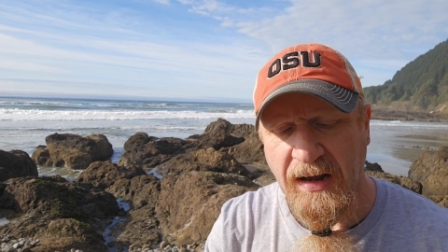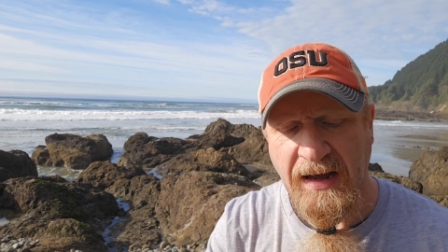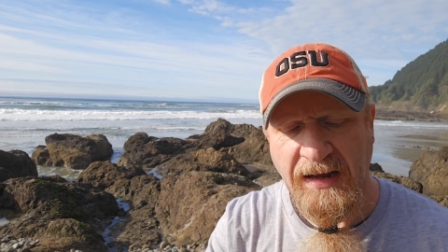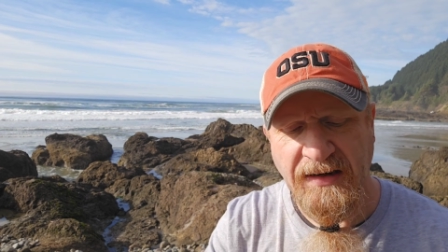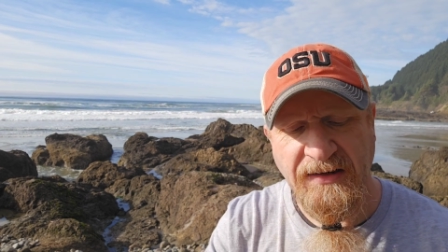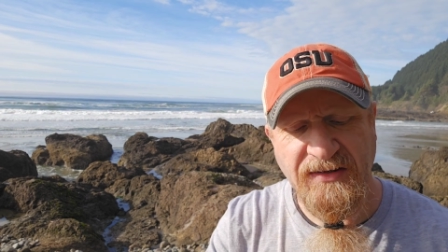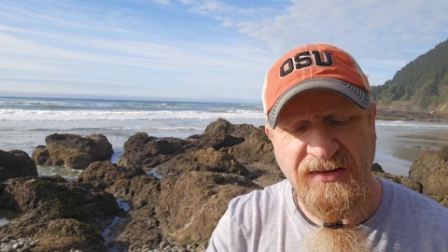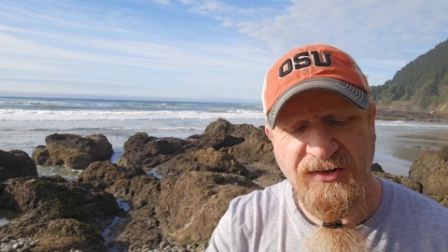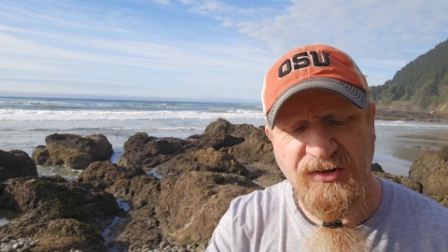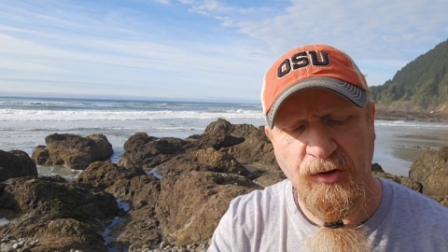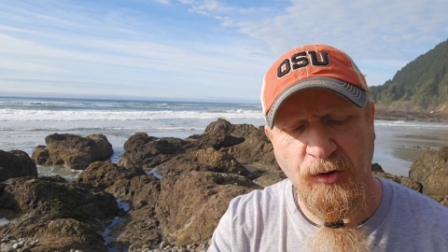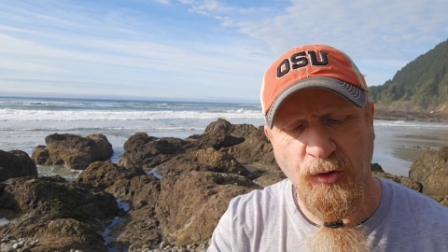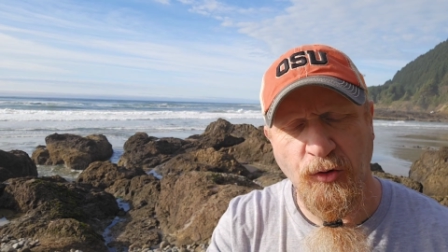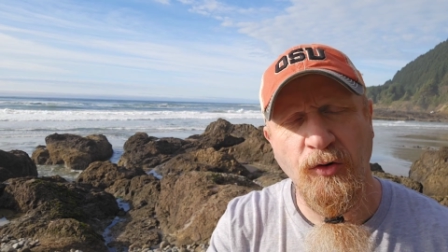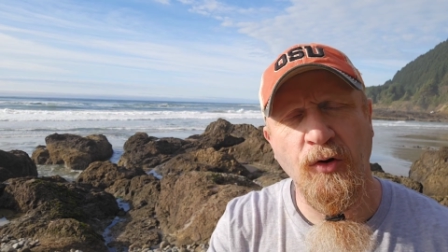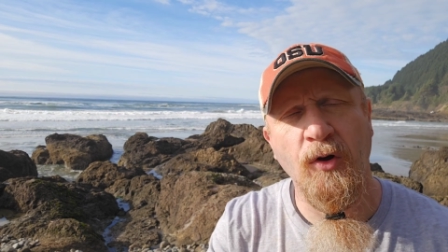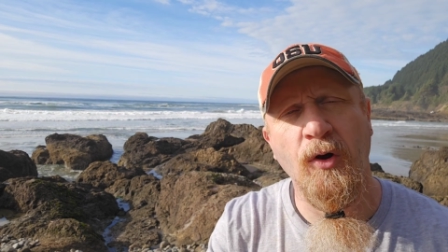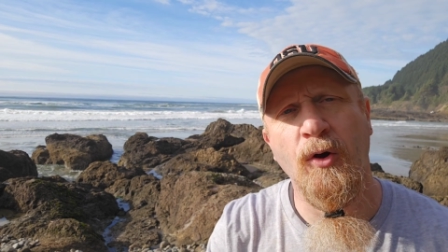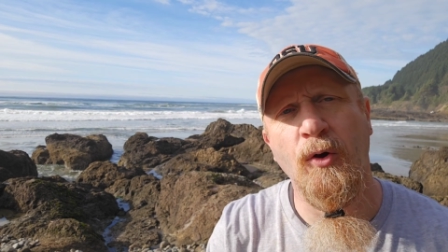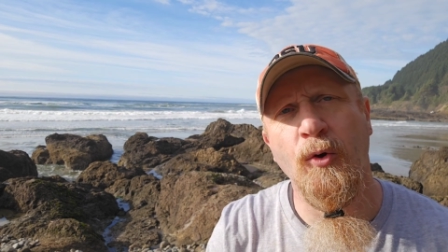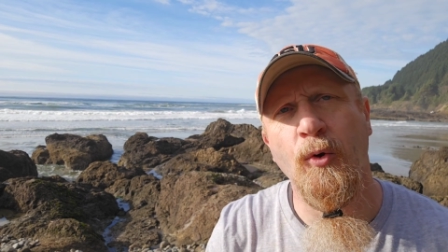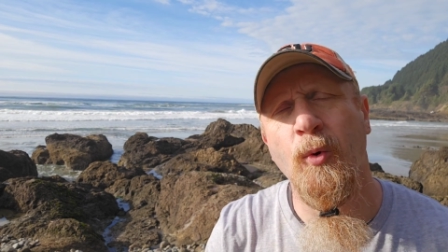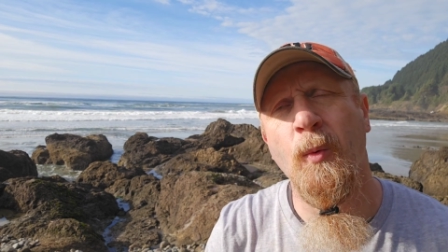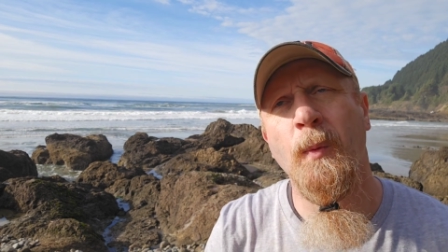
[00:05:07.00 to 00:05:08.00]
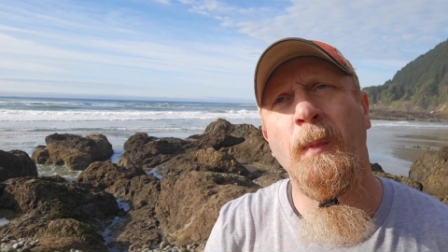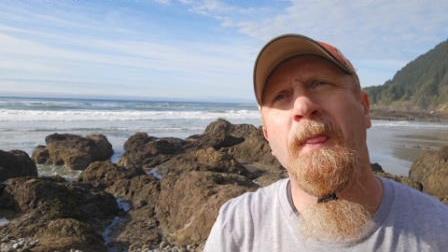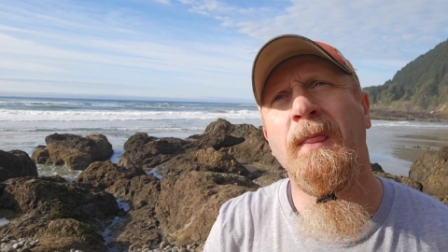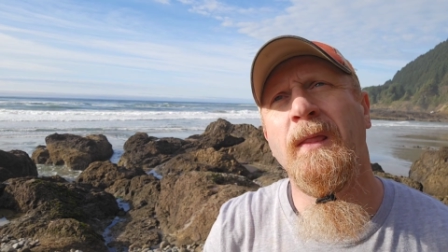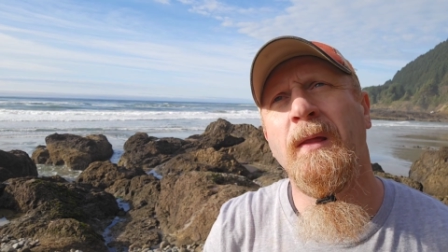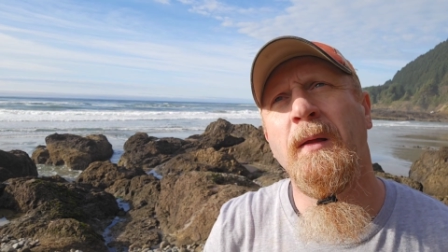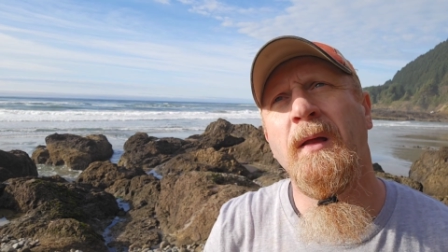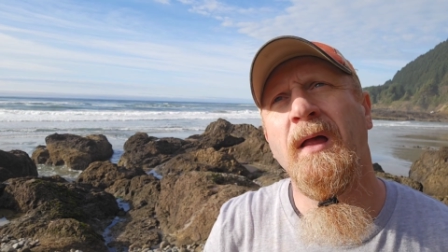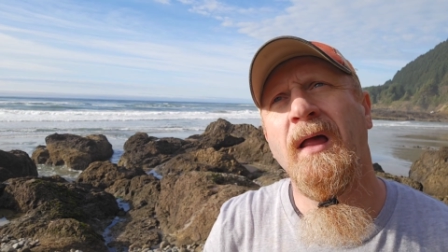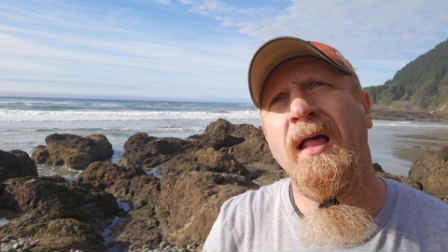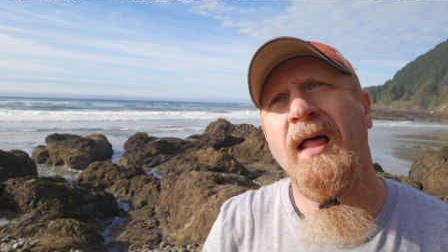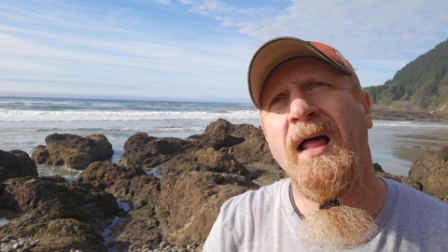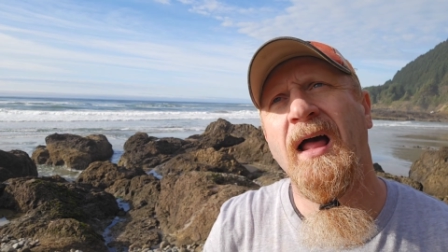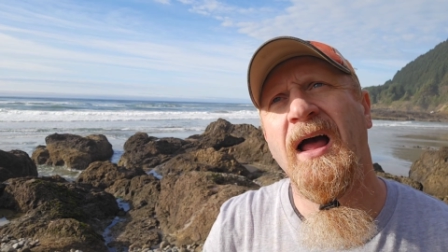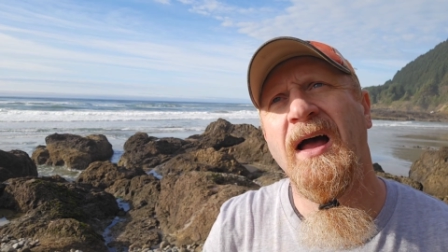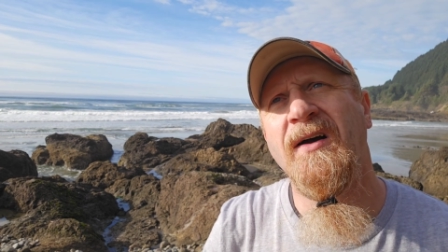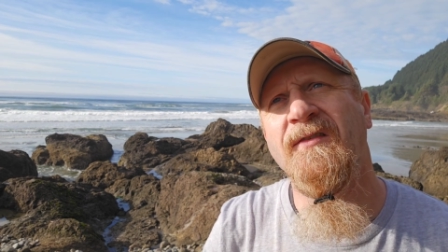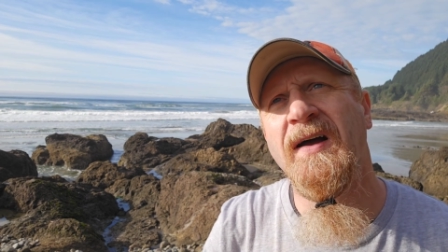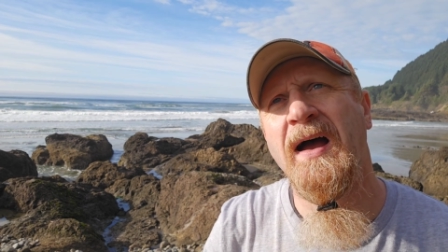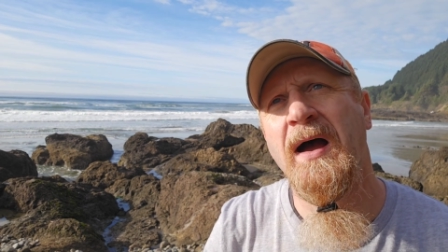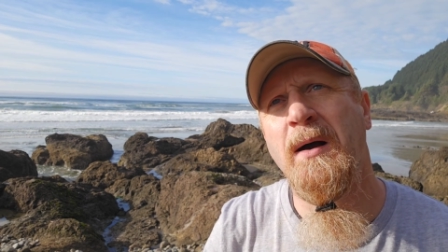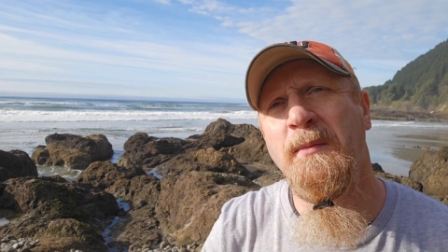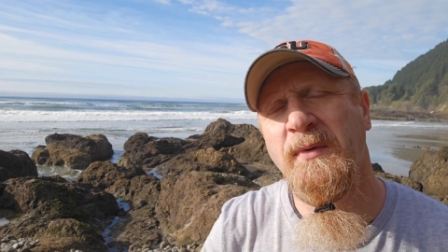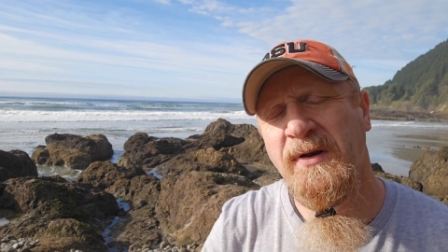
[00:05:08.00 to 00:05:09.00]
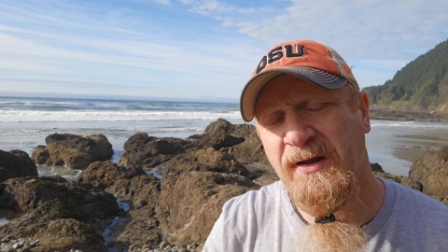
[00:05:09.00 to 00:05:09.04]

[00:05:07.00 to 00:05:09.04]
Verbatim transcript: I just don't know of how